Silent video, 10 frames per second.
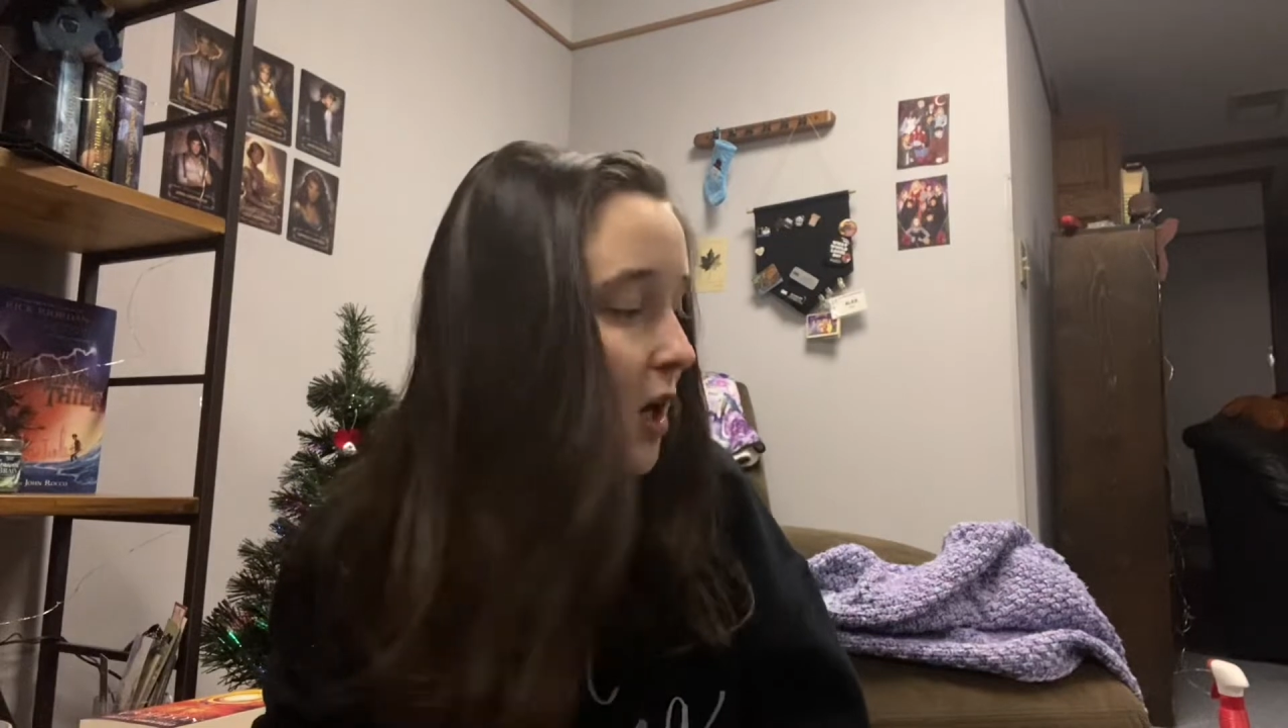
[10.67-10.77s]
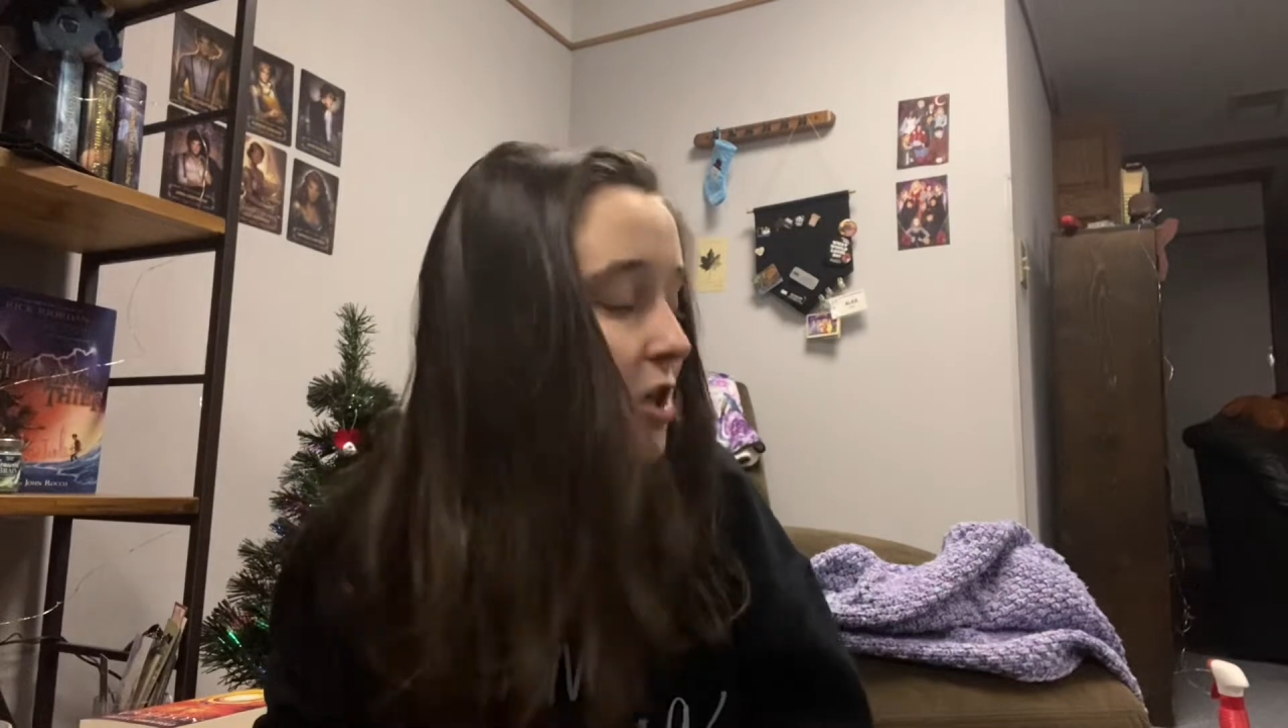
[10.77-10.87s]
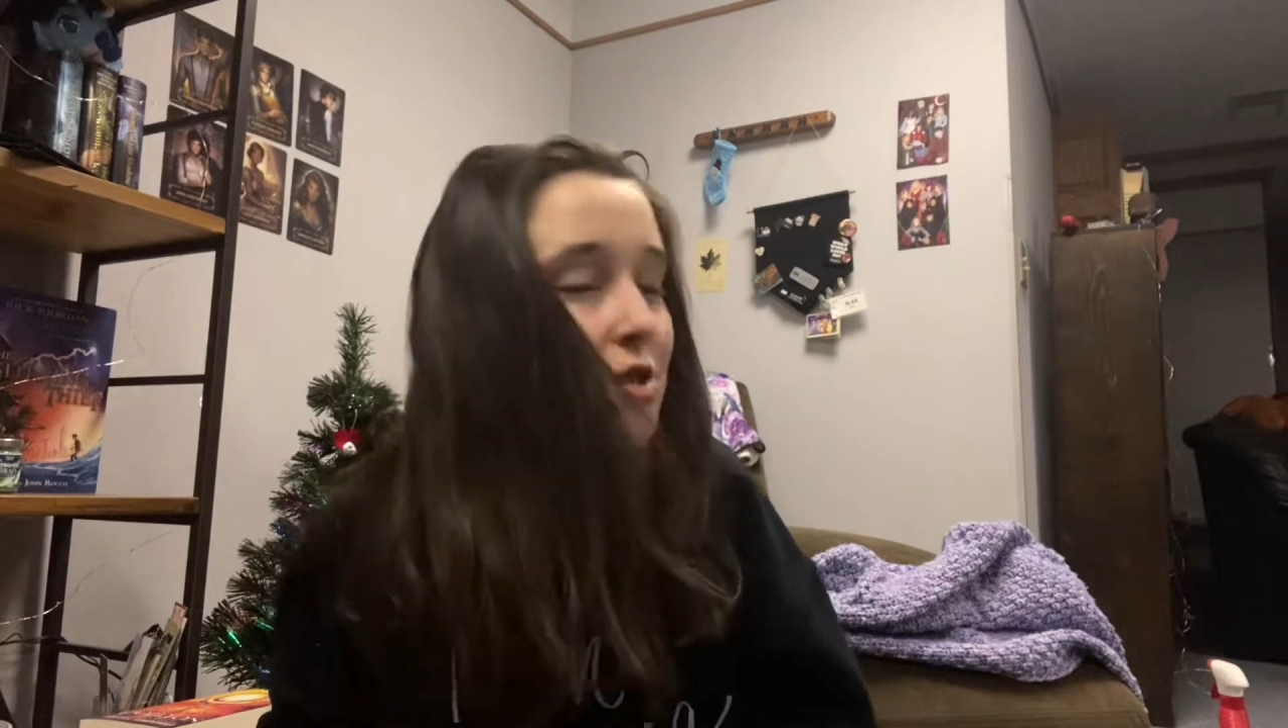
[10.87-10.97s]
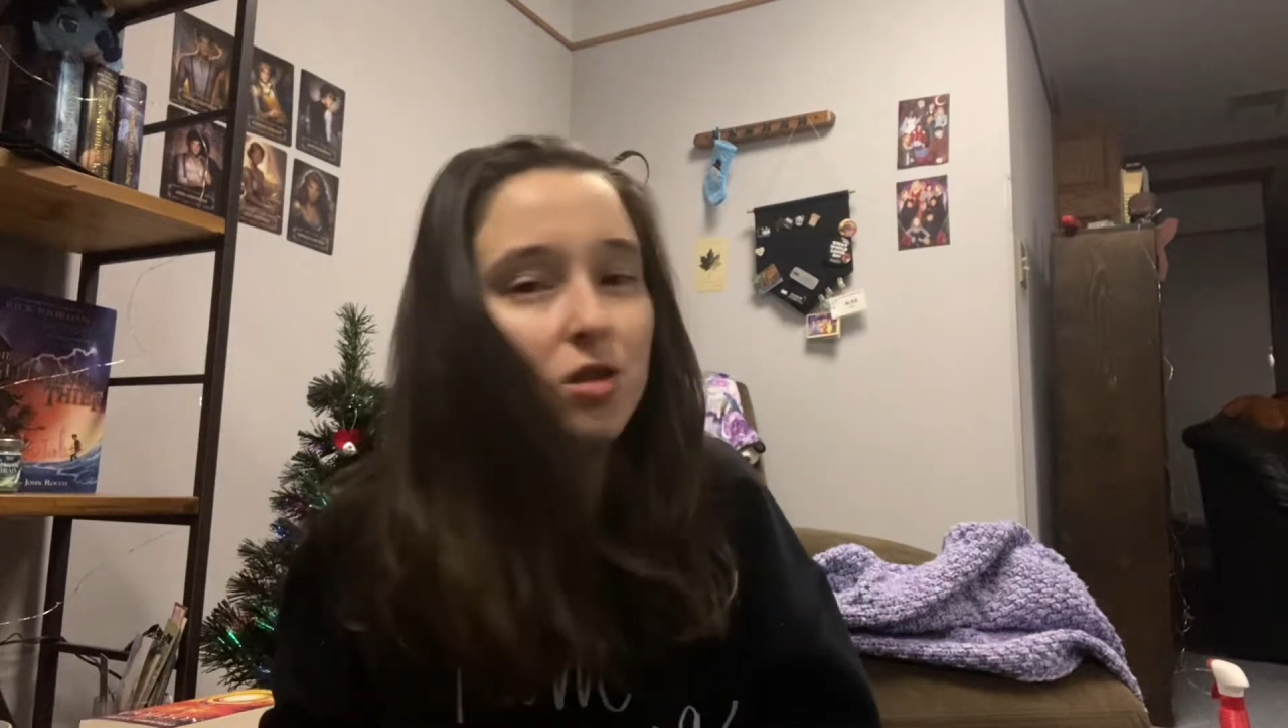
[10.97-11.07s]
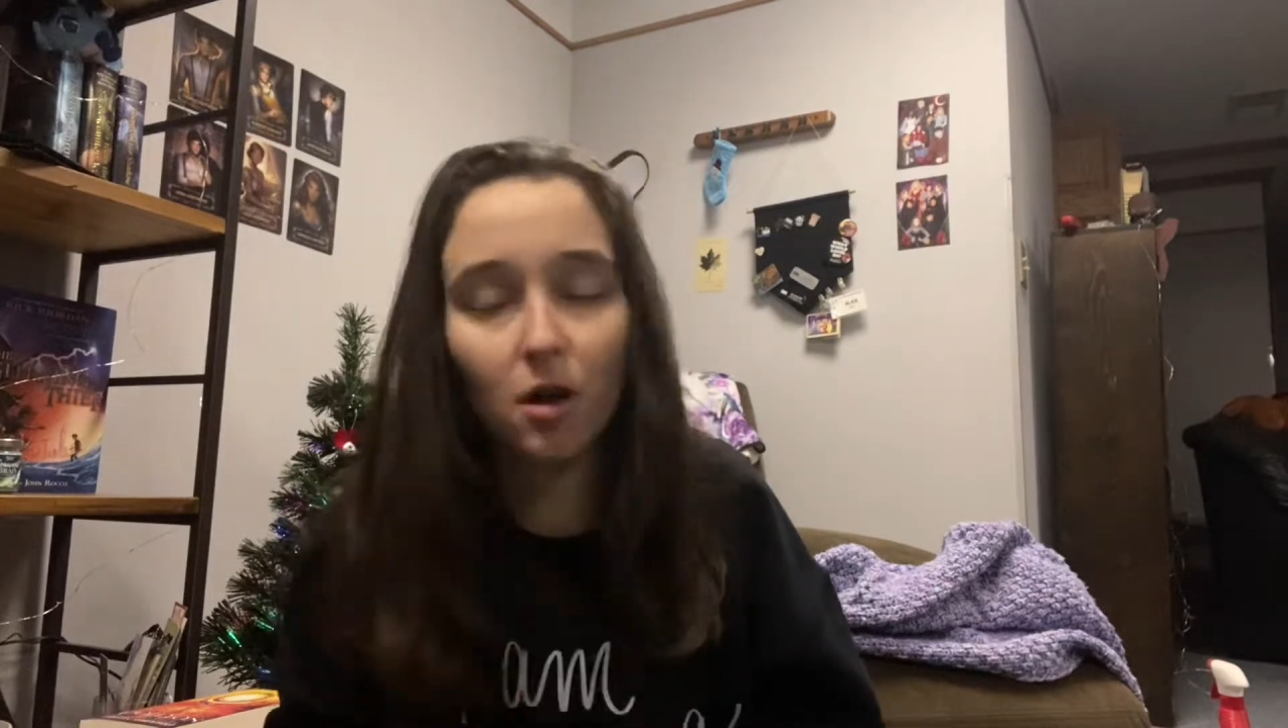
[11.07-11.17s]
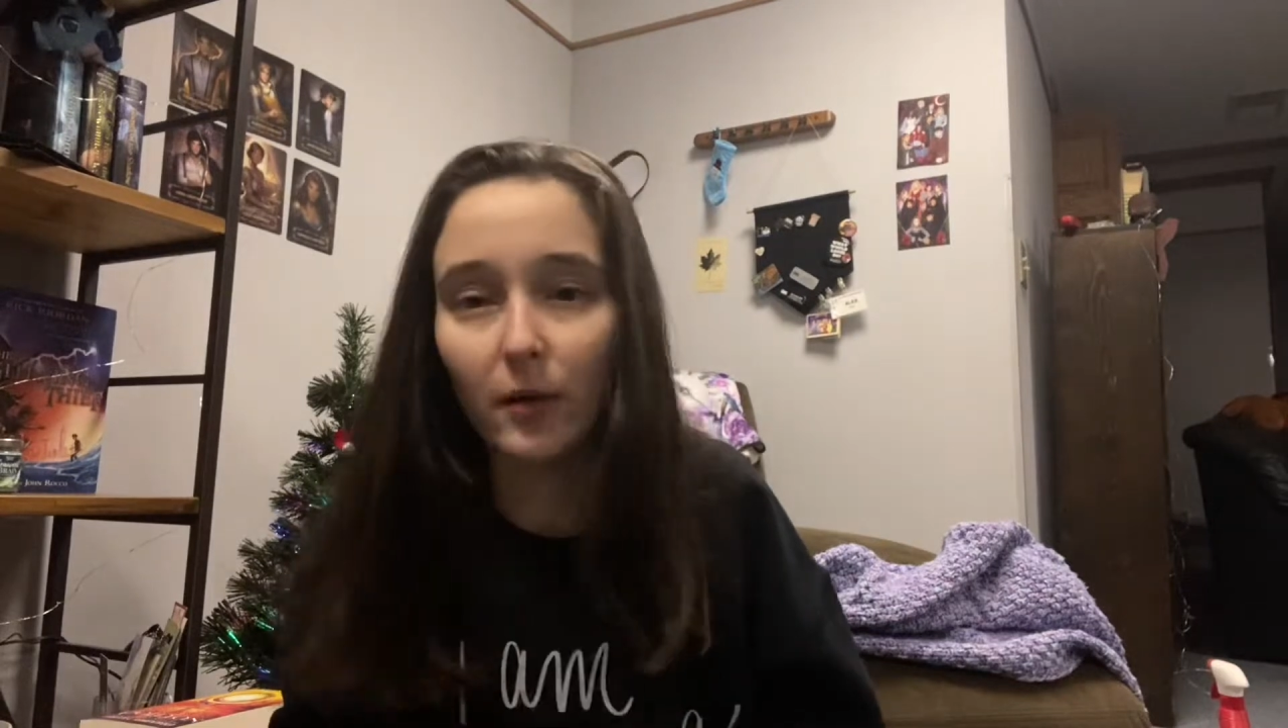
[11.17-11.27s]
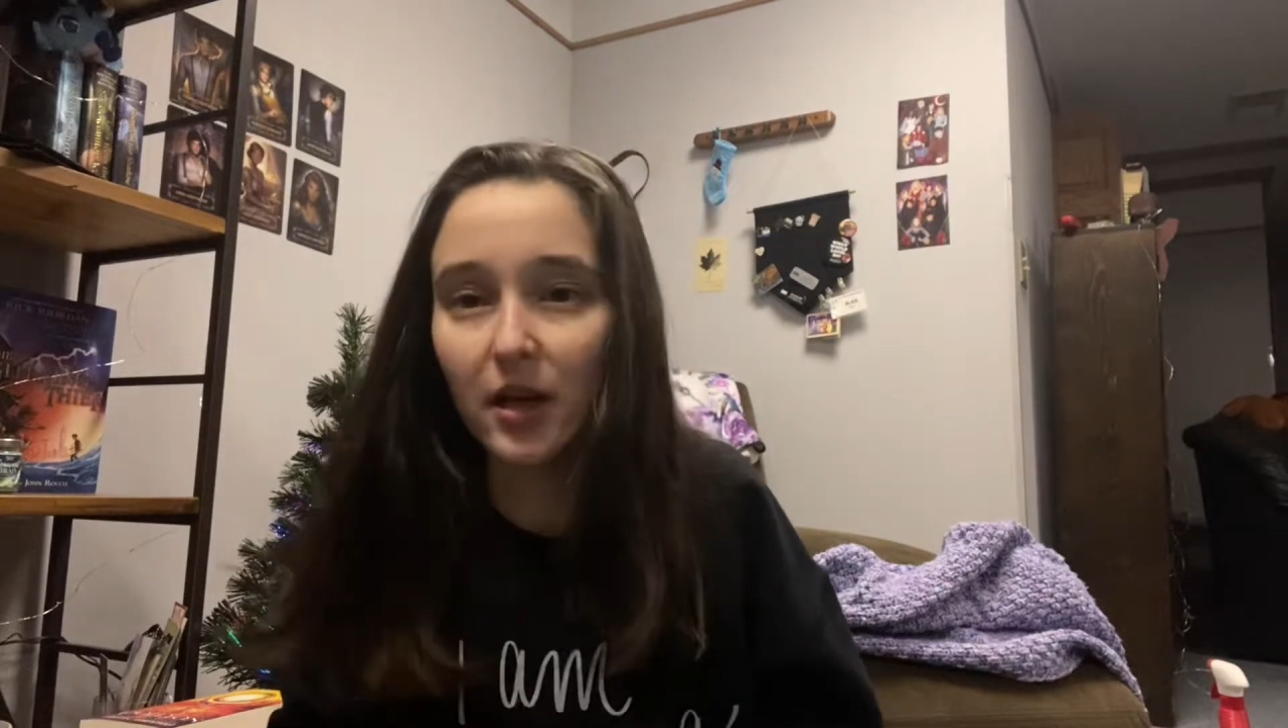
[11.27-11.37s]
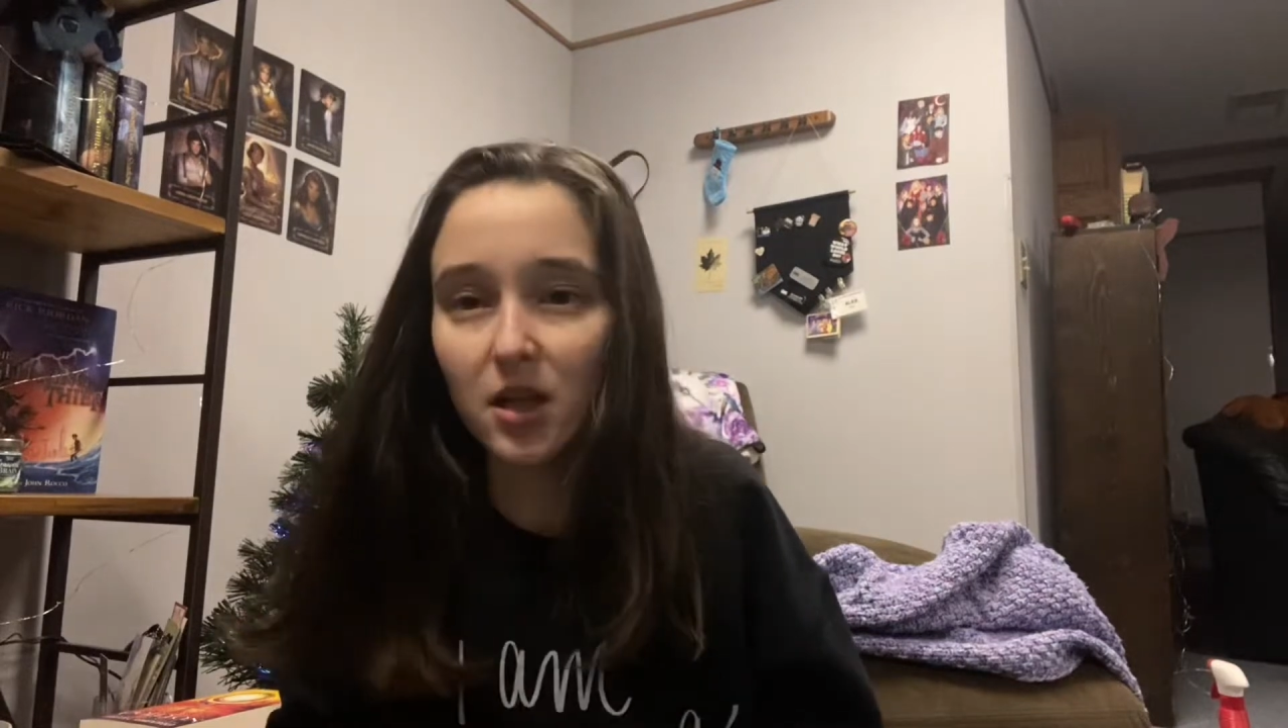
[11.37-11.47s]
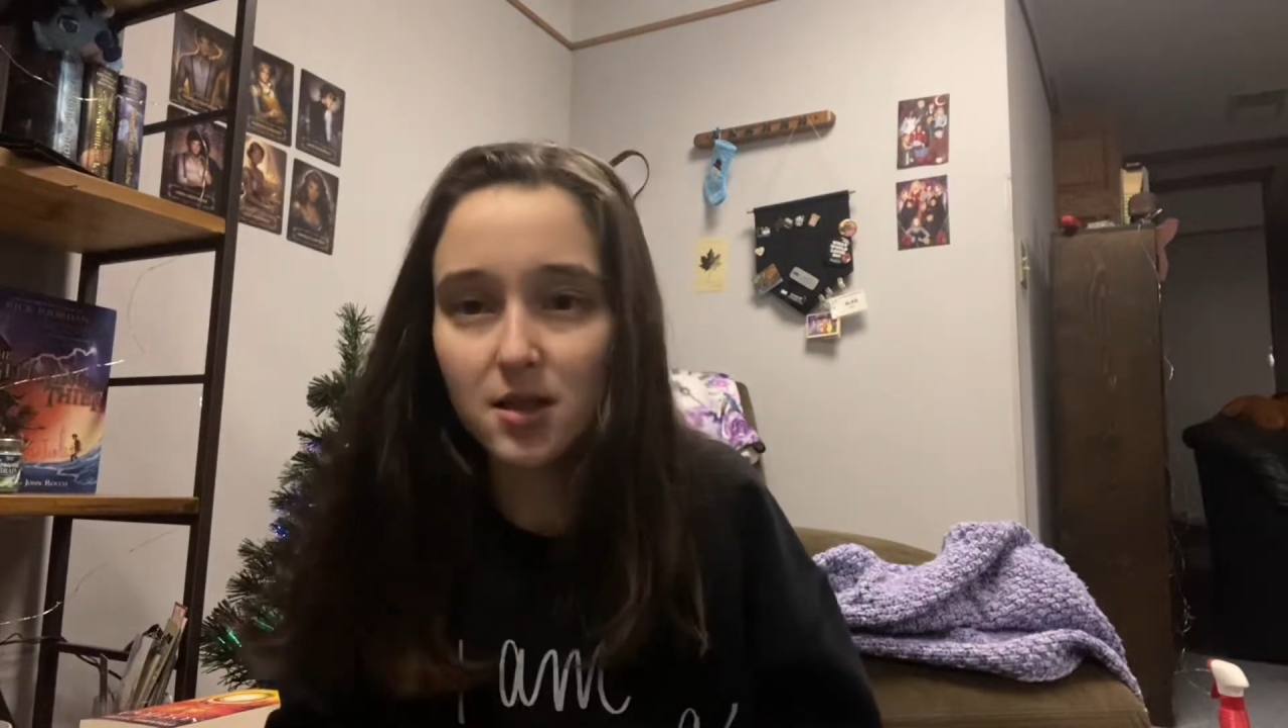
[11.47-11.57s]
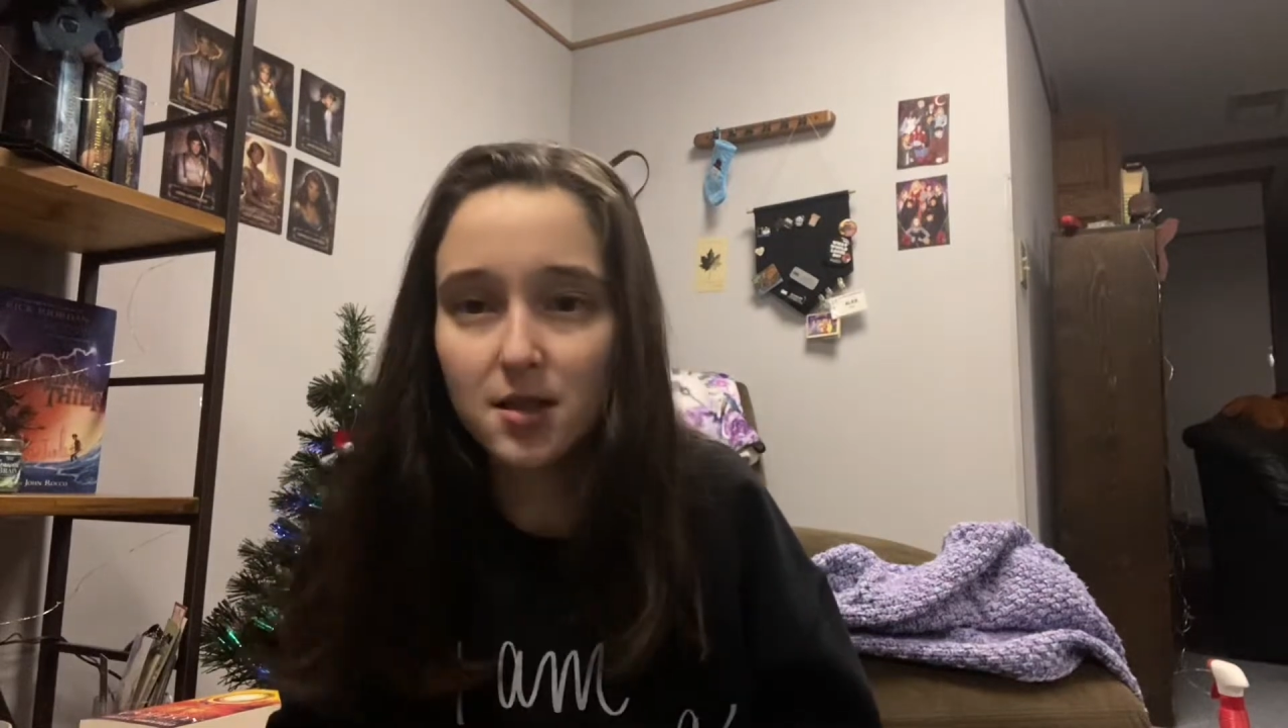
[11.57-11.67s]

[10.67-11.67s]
So it's